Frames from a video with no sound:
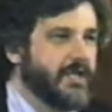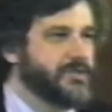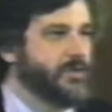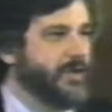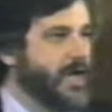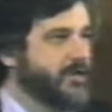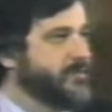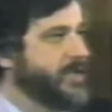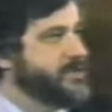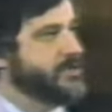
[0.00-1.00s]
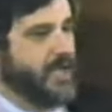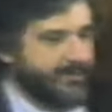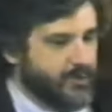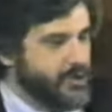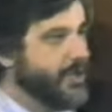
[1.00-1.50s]
into and out of places
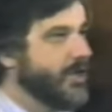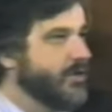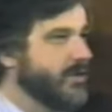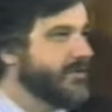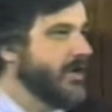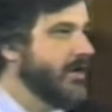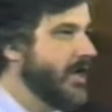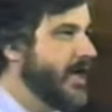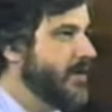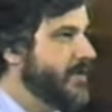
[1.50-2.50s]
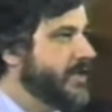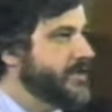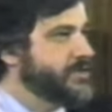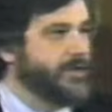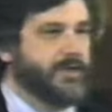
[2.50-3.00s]
like Virginia and North Carolina
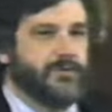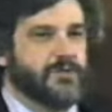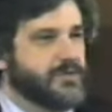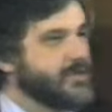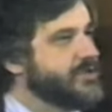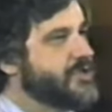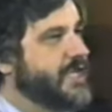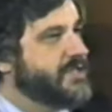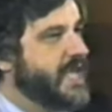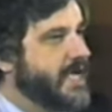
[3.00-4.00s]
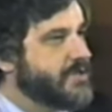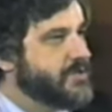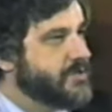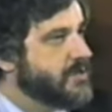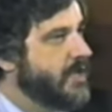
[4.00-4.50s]
because there are differences in state
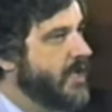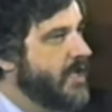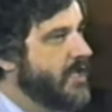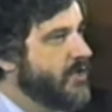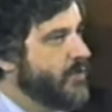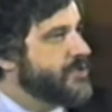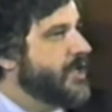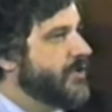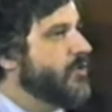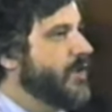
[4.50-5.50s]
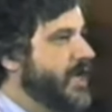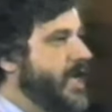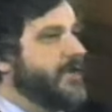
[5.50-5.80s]
taxes, which can create,